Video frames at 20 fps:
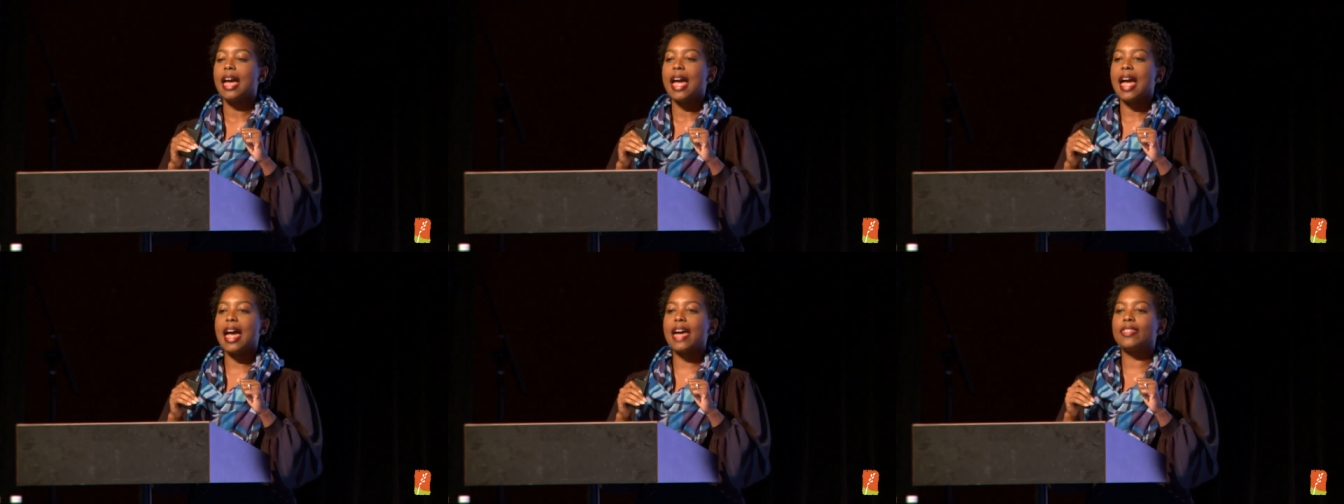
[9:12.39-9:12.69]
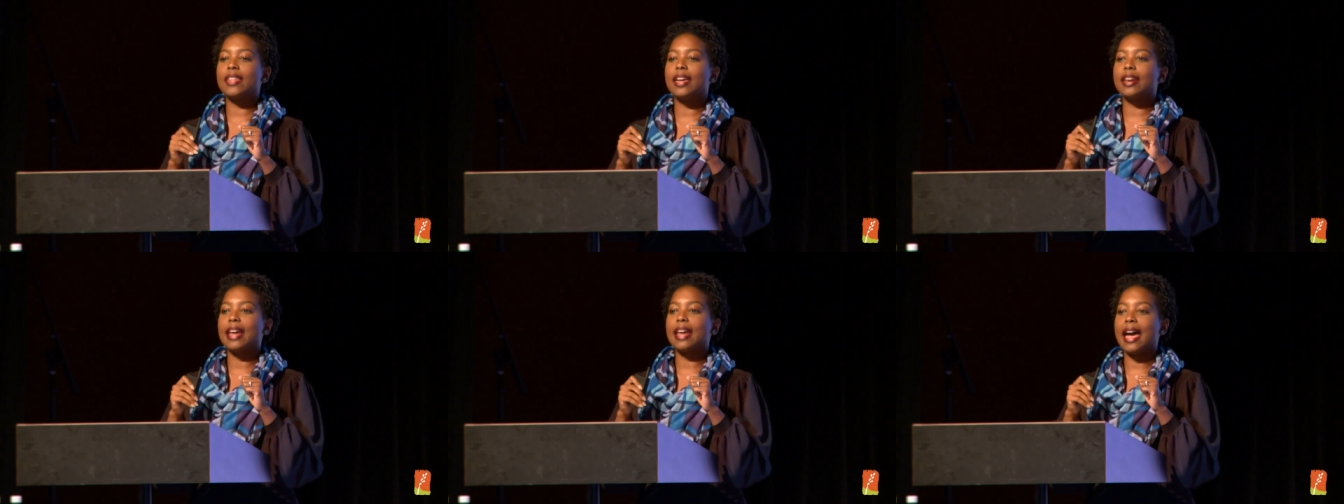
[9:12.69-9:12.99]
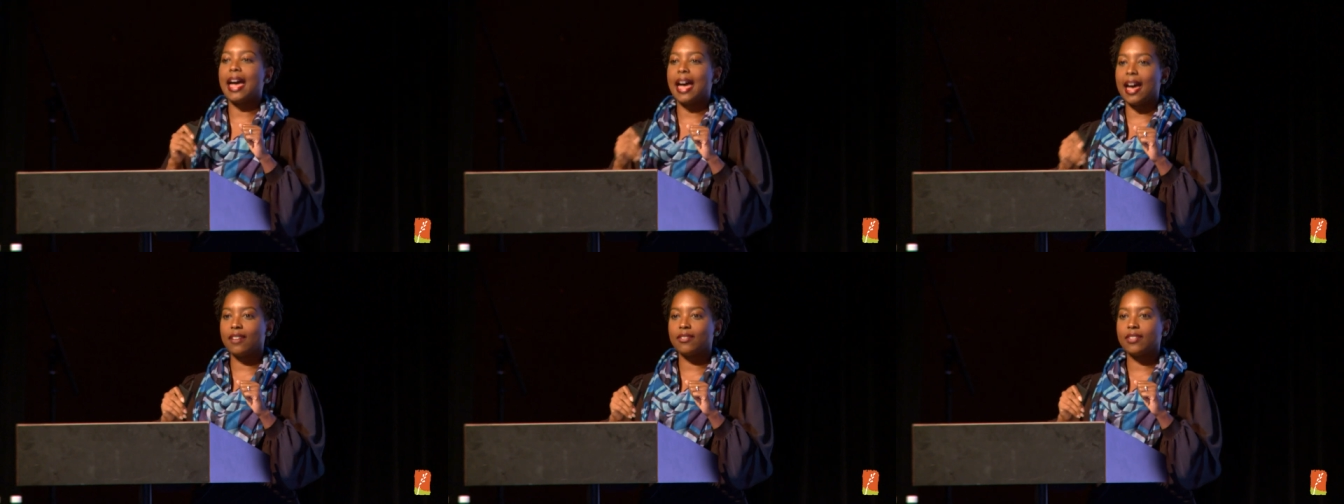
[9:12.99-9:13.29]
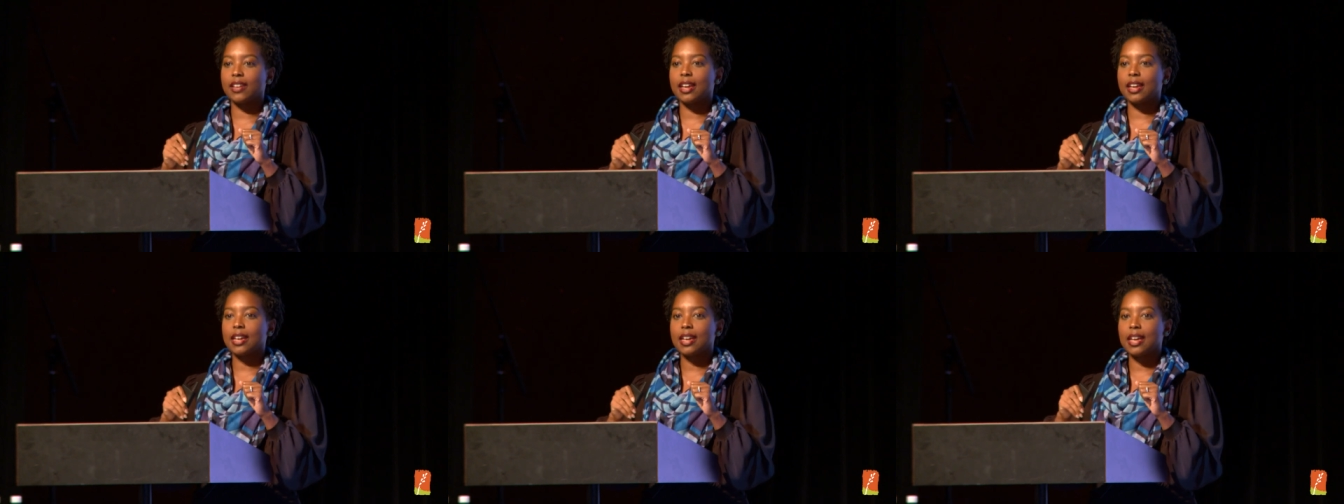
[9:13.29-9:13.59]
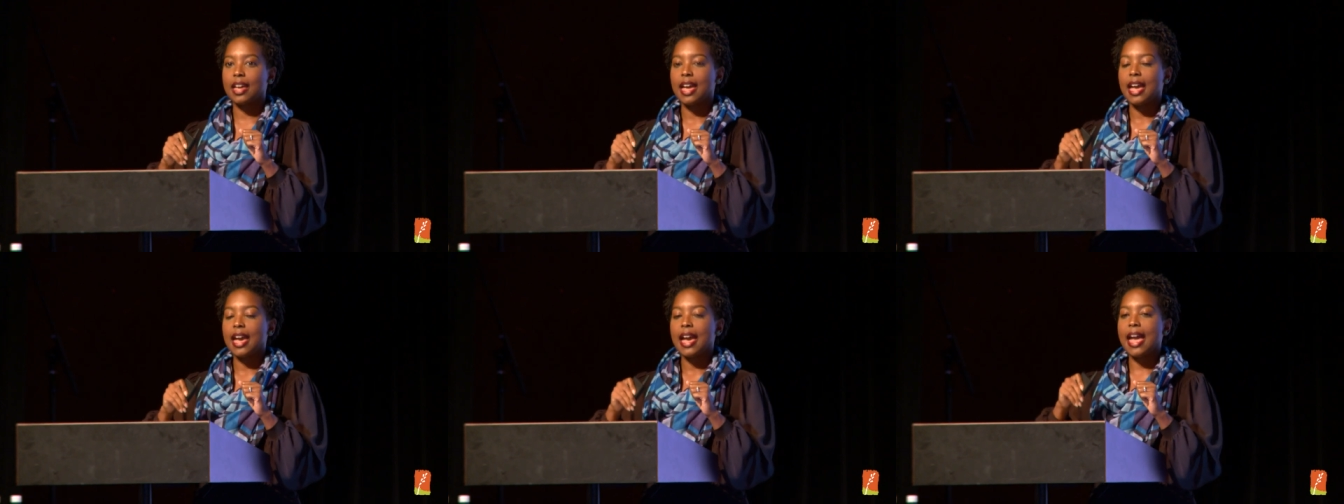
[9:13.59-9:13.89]
and then having
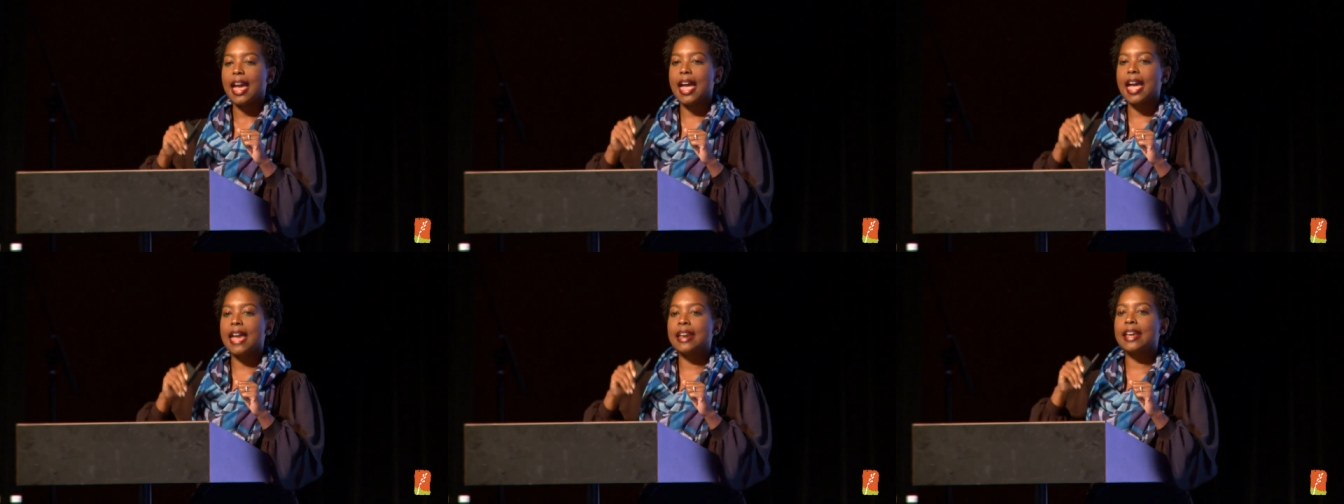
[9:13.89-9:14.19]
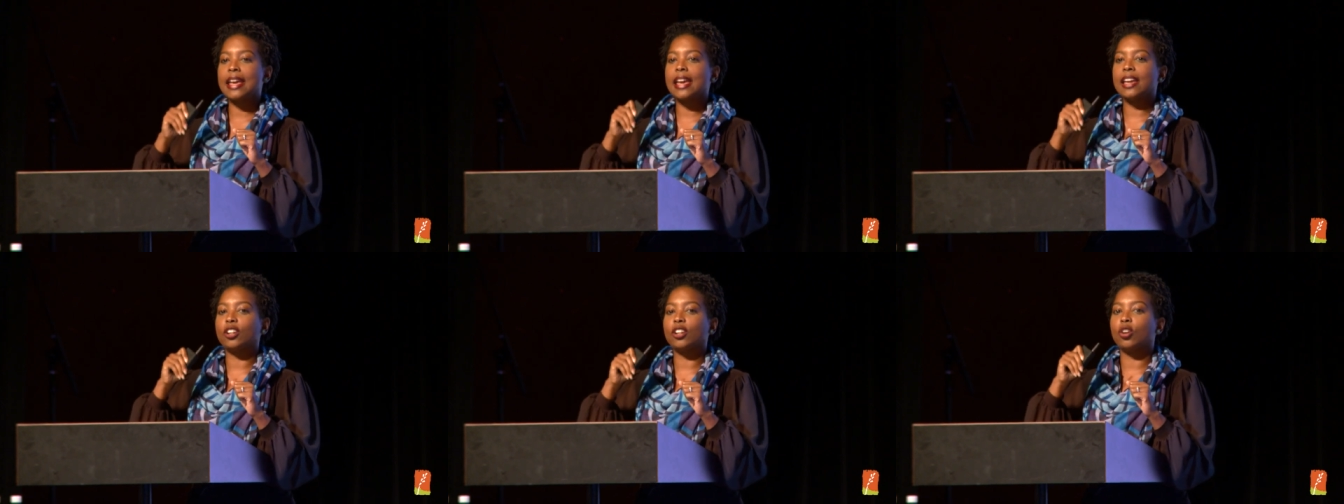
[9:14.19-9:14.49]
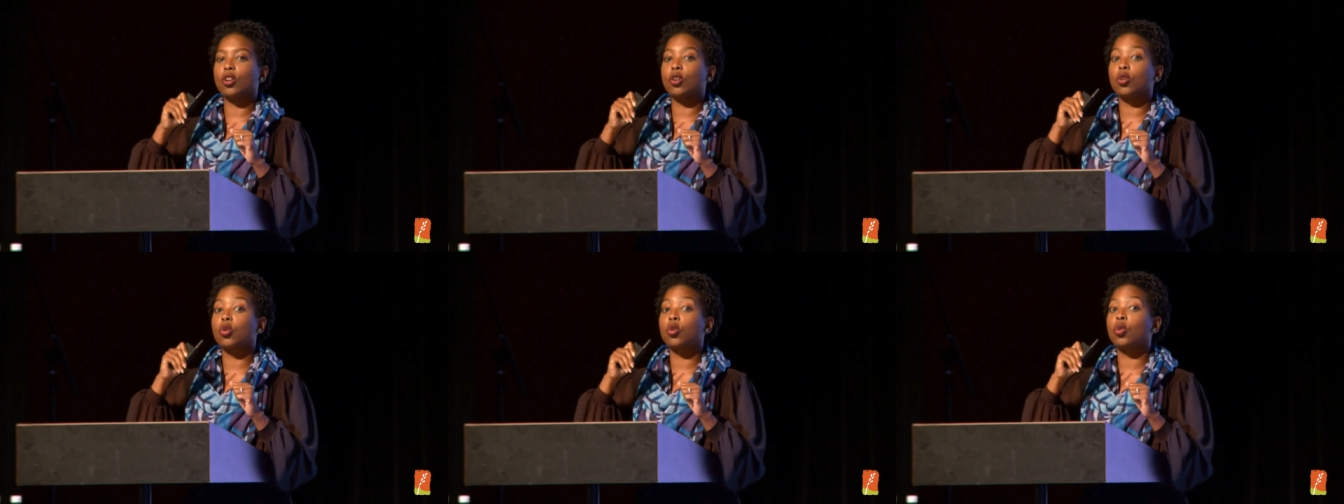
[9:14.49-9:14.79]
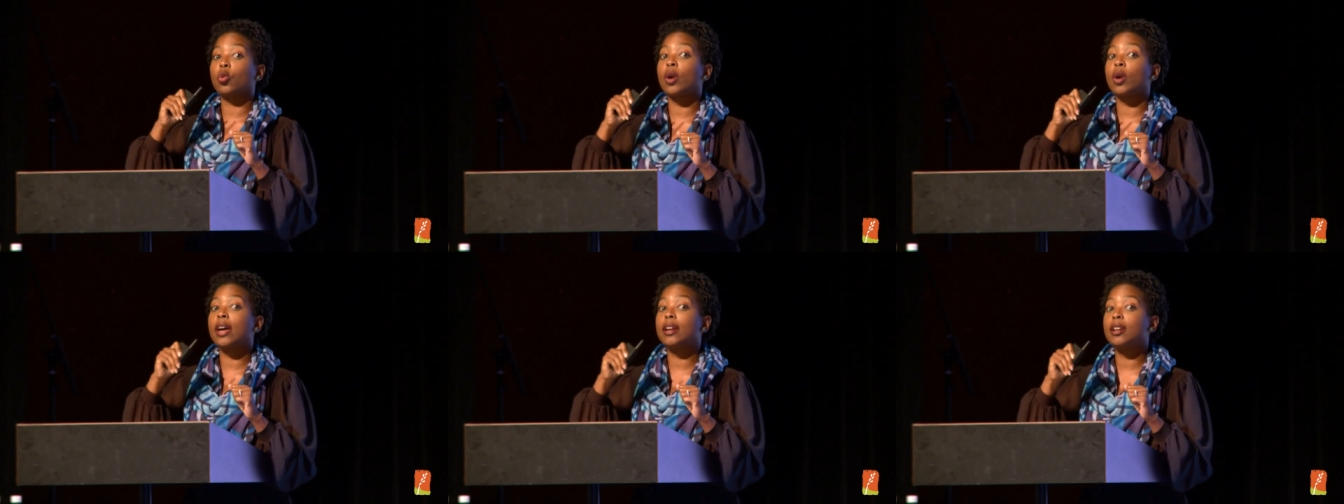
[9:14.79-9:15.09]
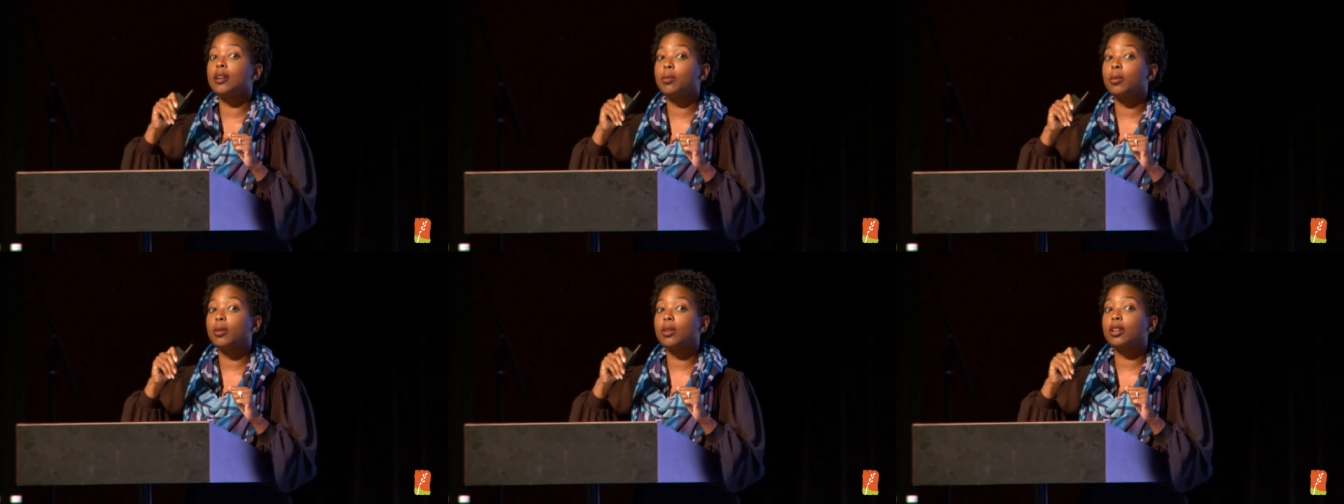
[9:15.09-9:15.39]
an
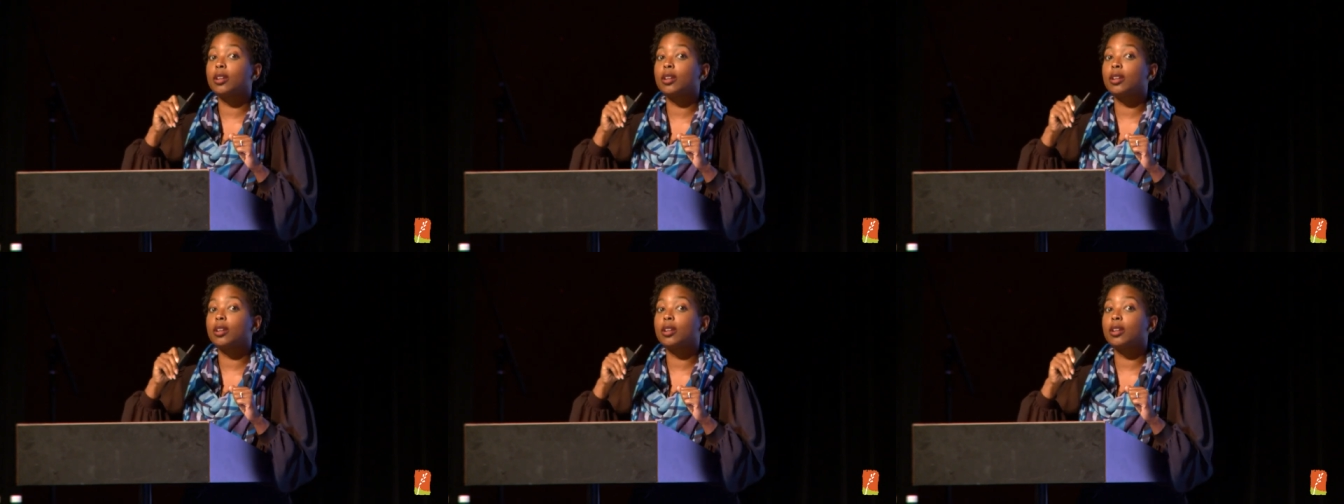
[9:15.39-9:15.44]
incredible